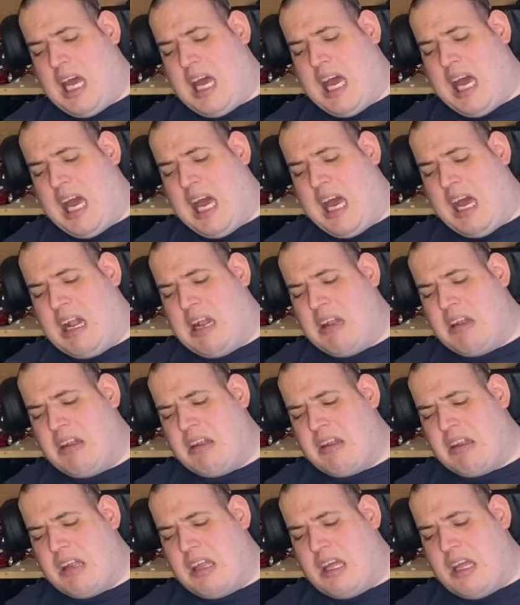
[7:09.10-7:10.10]

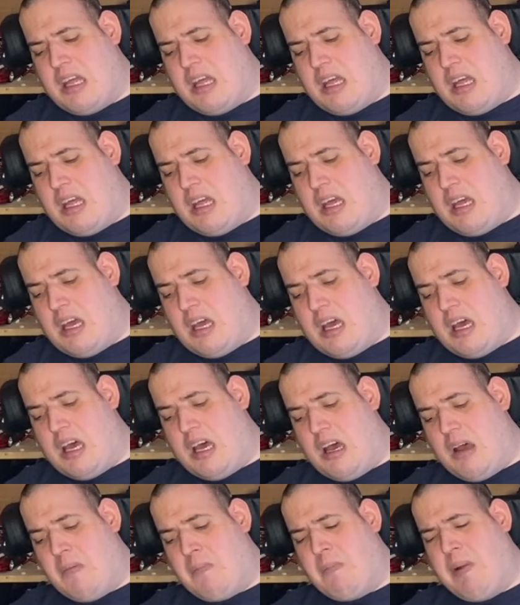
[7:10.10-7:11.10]
And
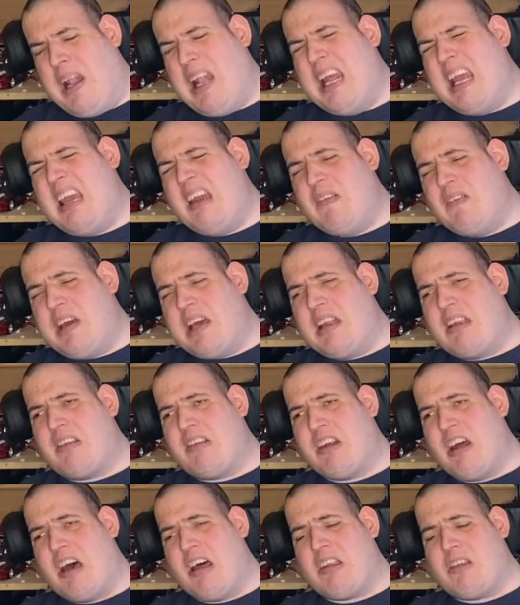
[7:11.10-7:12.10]
I believe it
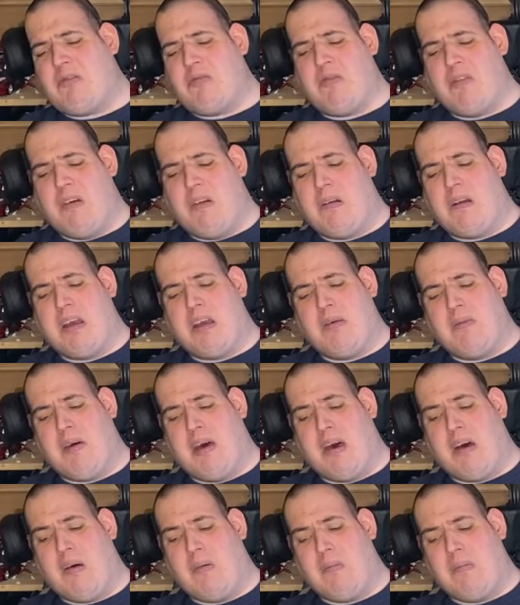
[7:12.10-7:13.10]
shuts fully,
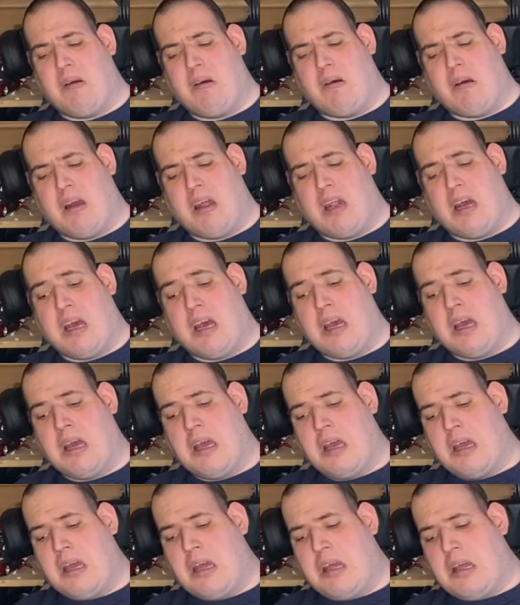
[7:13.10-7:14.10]
but I'm not gonna
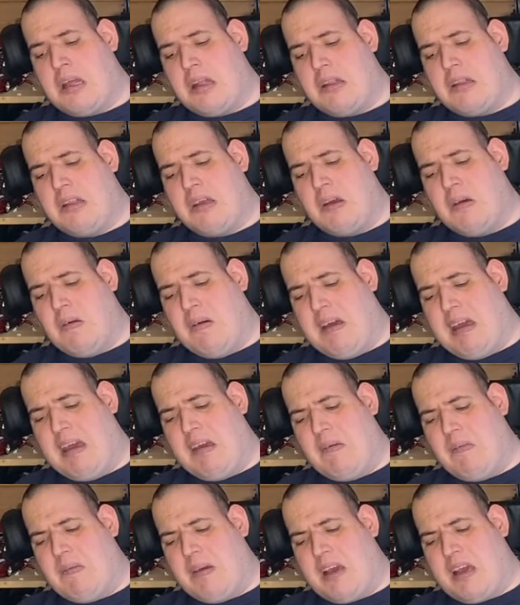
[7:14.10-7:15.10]
do
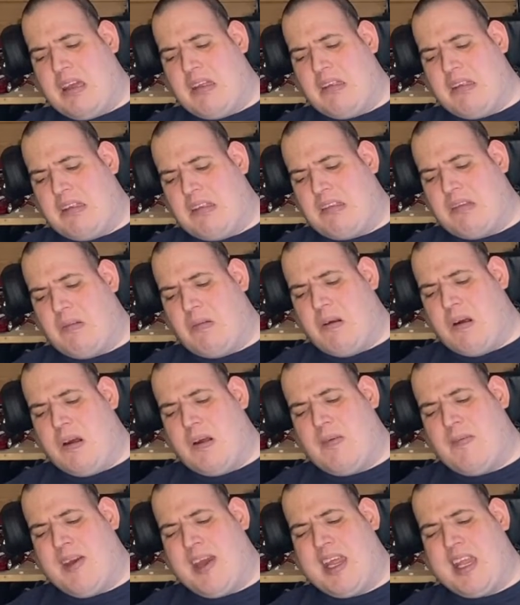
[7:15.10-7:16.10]
it because it's a
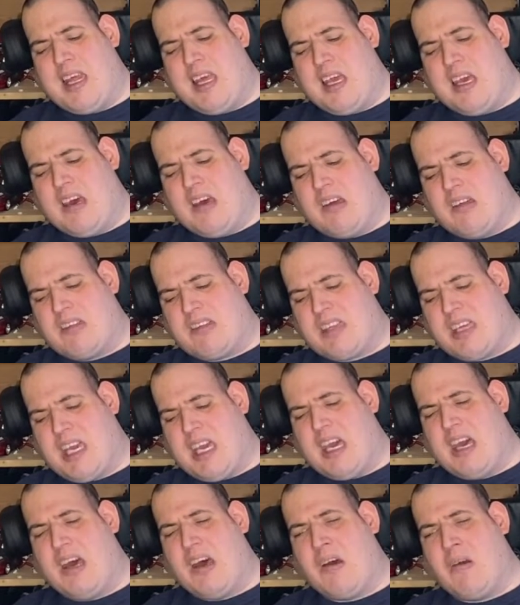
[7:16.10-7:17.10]
right pain in the arse to
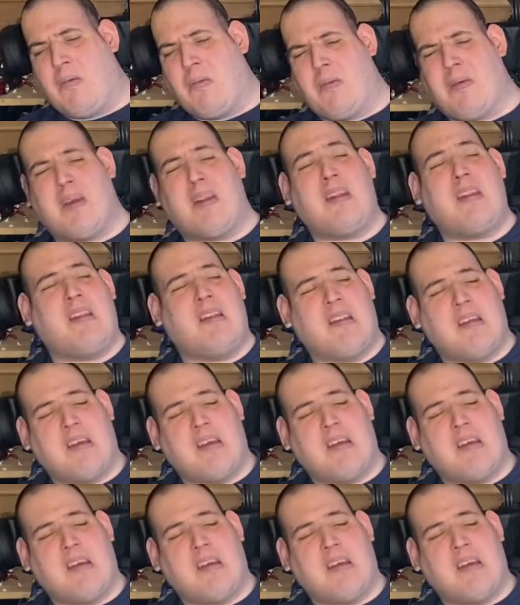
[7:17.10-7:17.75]
get open.